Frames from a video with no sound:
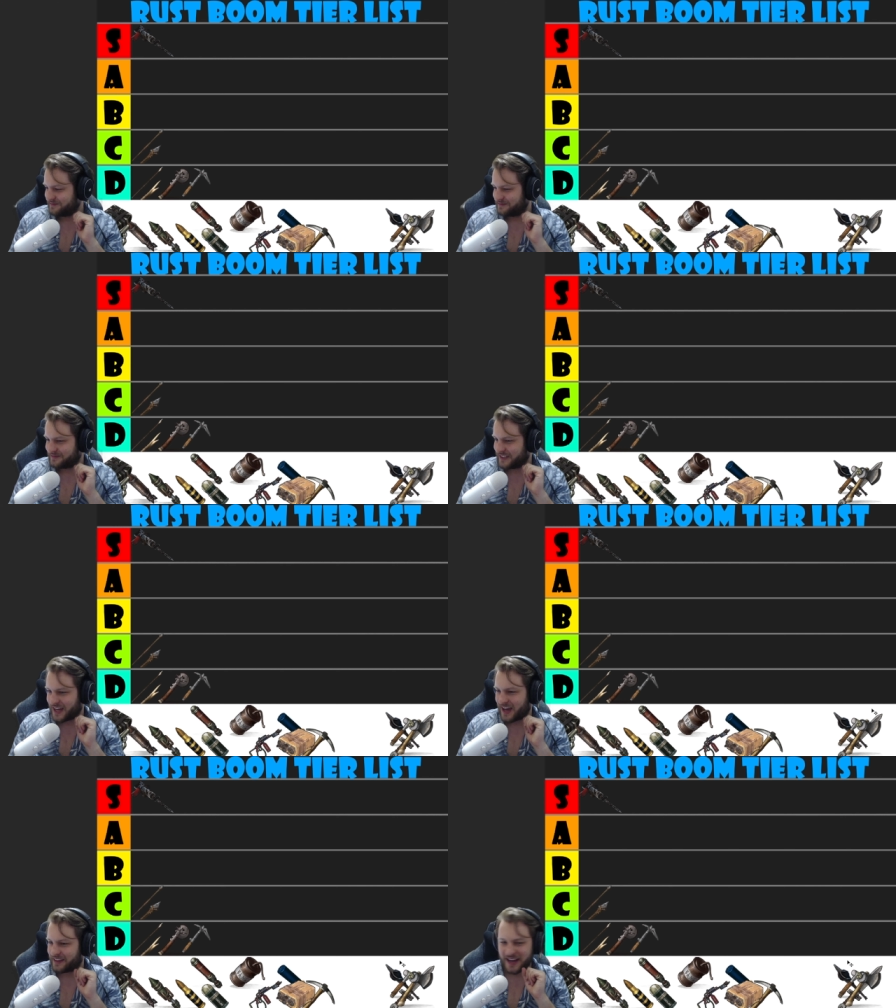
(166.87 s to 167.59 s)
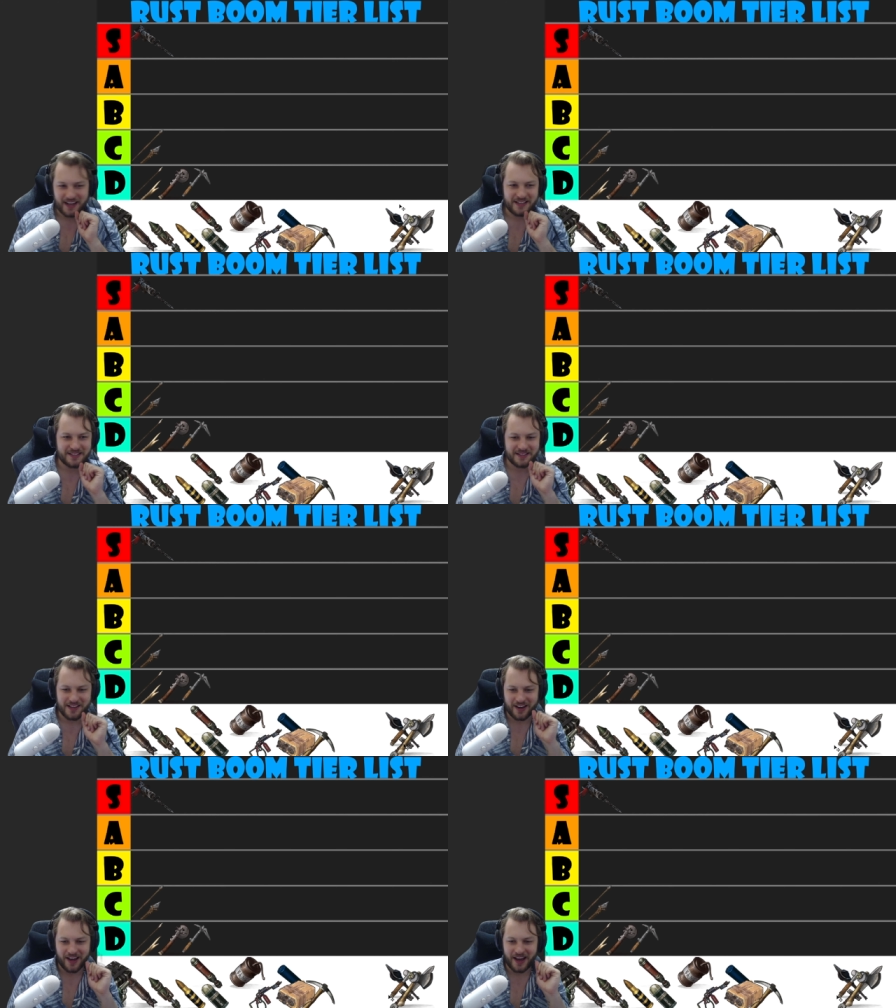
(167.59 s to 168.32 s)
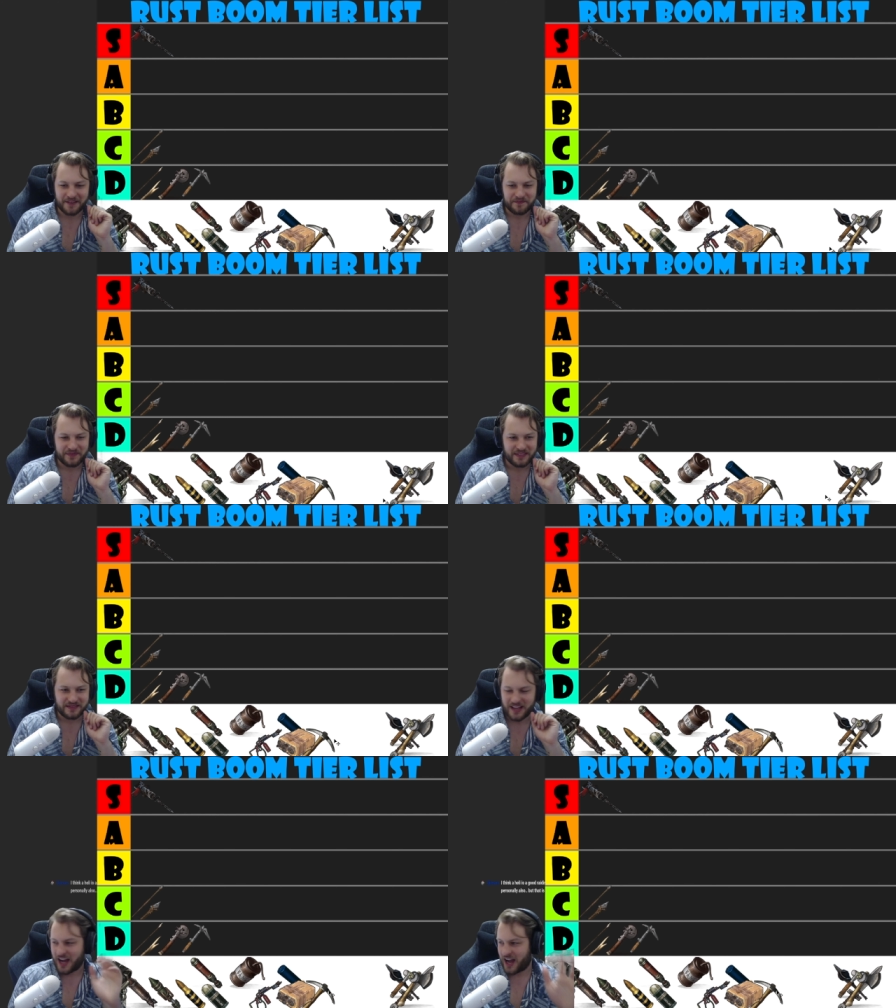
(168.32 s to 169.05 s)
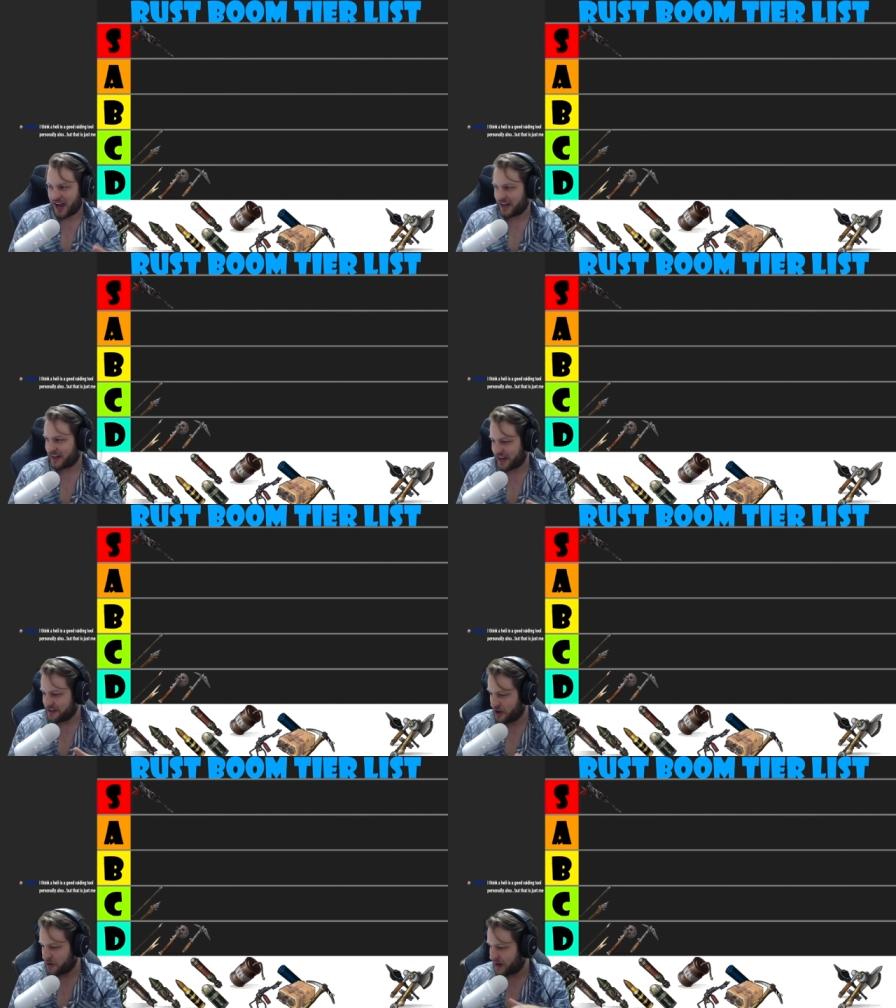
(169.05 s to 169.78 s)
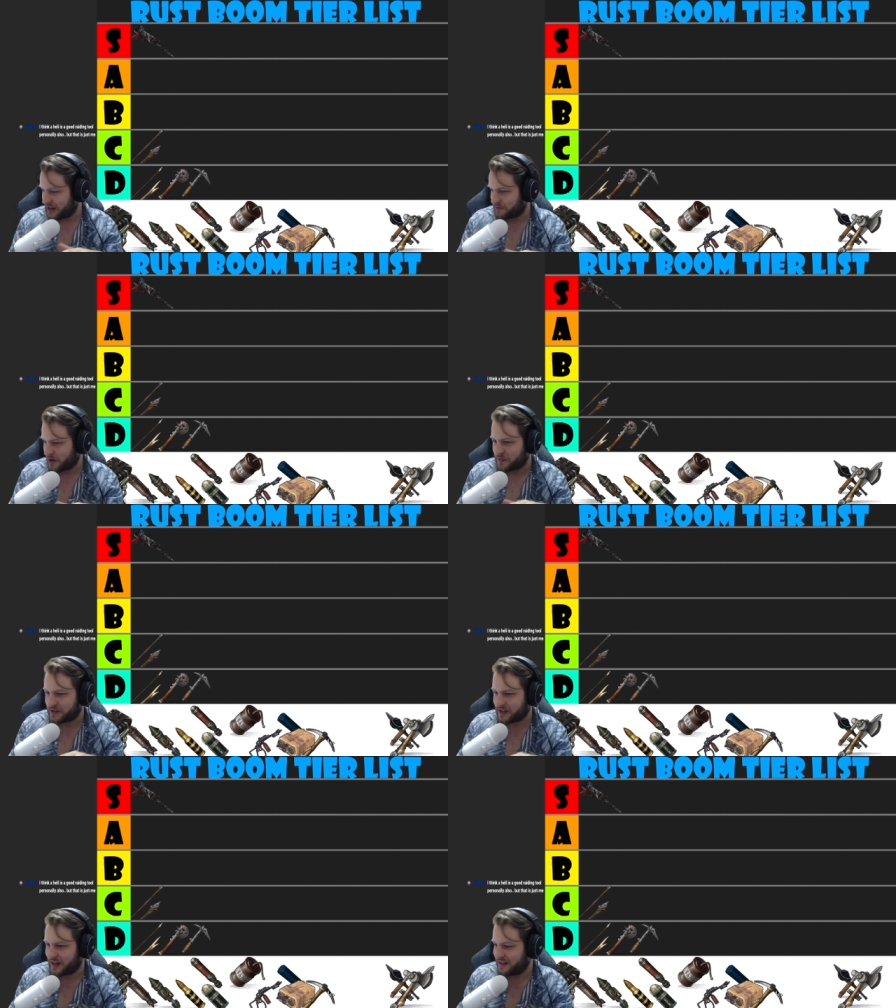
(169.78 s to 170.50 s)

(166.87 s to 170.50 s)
Yeah, that is okay. No one had a problem with that.